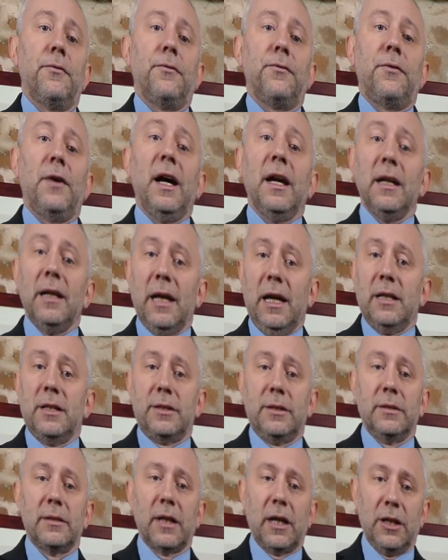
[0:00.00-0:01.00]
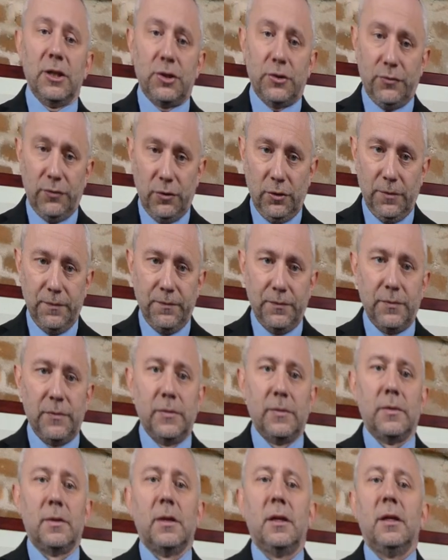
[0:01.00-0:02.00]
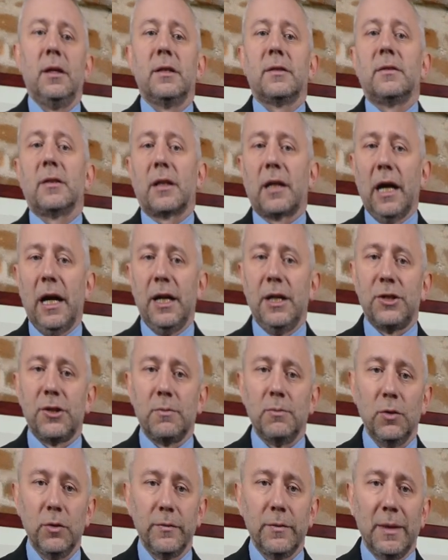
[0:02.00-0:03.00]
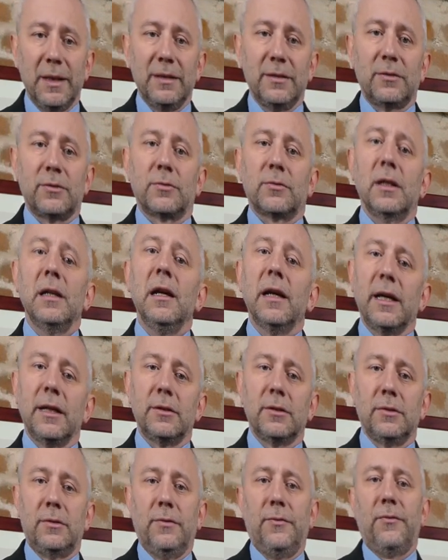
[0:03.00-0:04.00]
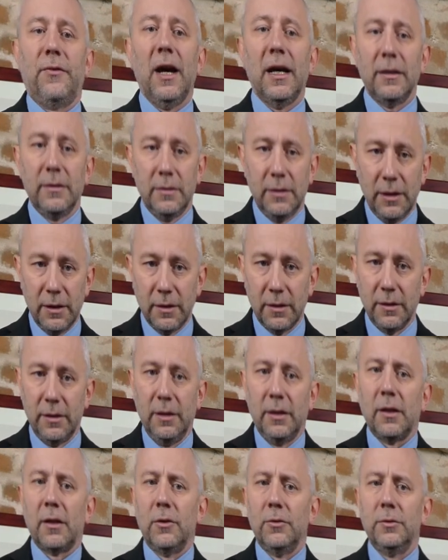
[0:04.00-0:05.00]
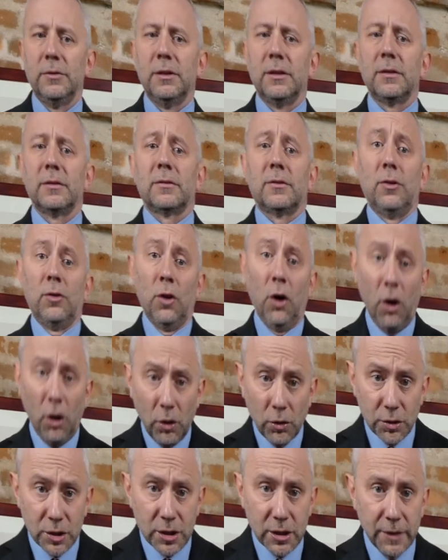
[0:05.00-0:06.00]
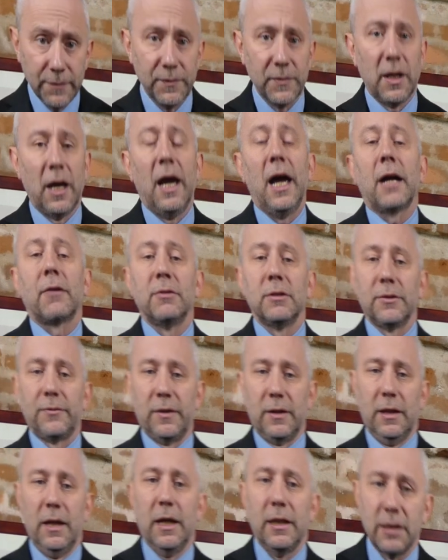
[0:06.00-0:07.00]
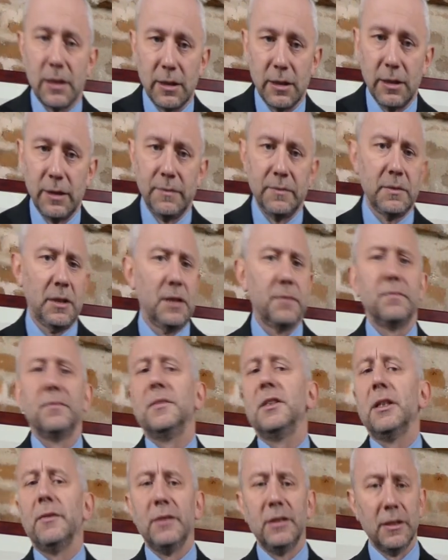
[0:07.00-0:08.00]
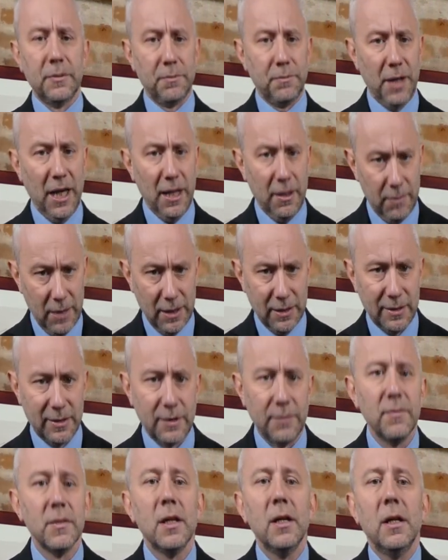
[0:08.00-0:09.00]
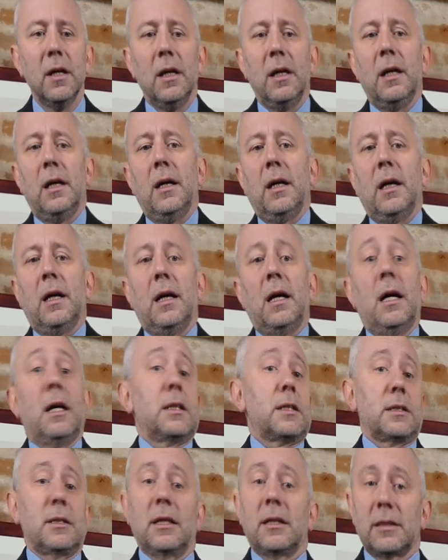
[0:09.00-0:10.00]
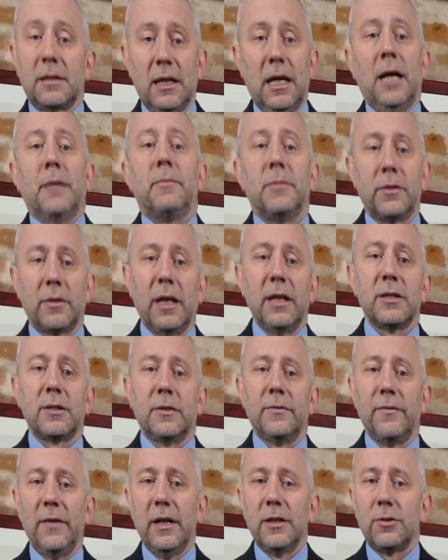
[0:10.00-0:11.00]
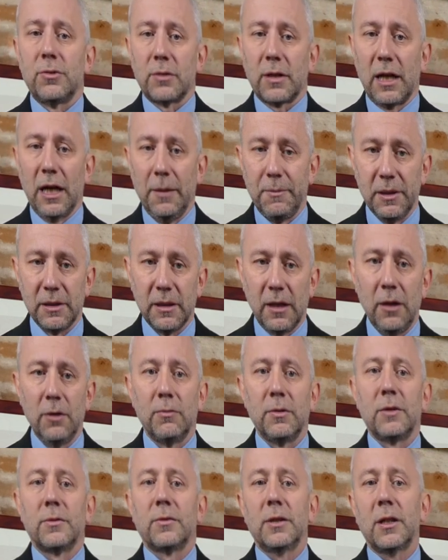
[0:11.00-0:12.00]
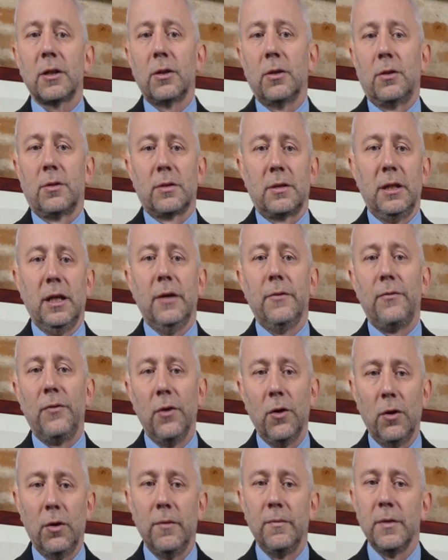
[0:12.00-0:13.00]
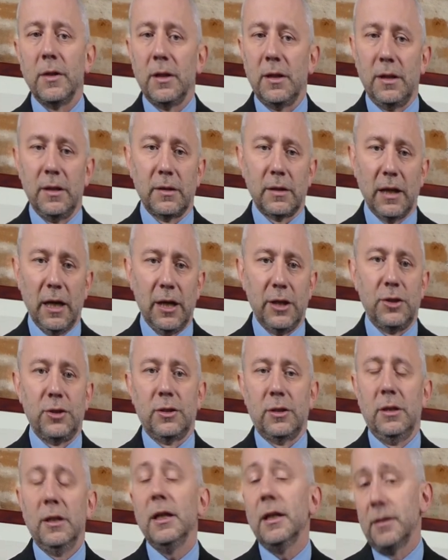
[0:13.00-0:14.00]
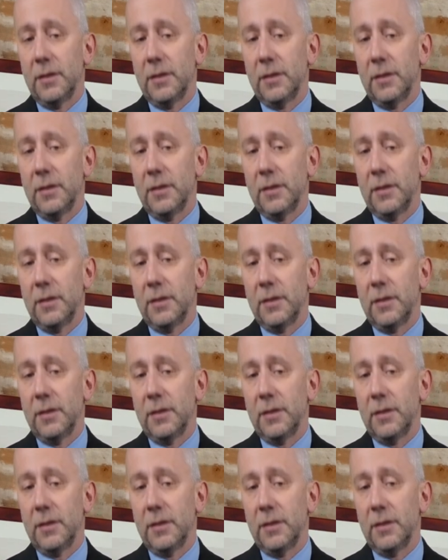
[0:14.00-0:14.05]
Financed cash flow is the cash movements related to funding, including loans, equity financing, and dividend payments. A startup raising venture capital will record the inflow in cash in